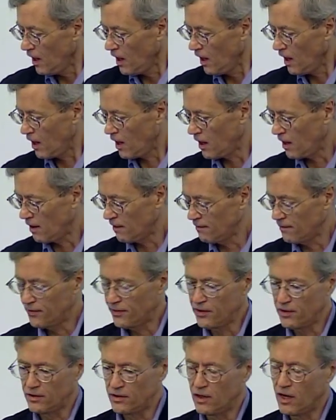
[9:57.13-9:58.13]
Uh,
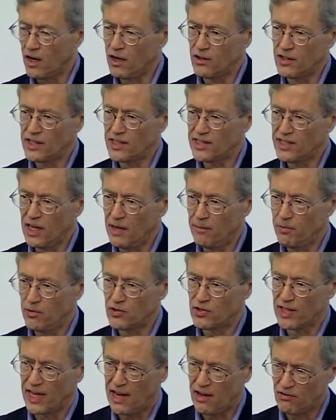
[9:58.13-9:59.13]
there are
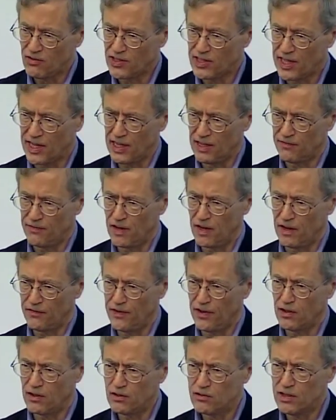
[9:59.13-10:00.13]
examples outside of our
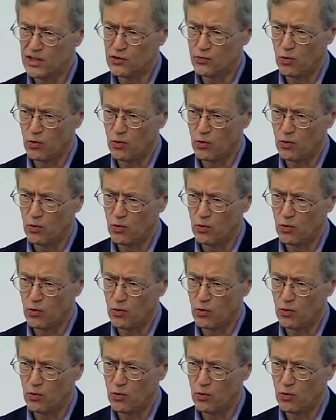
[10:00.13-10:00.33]
field, or at least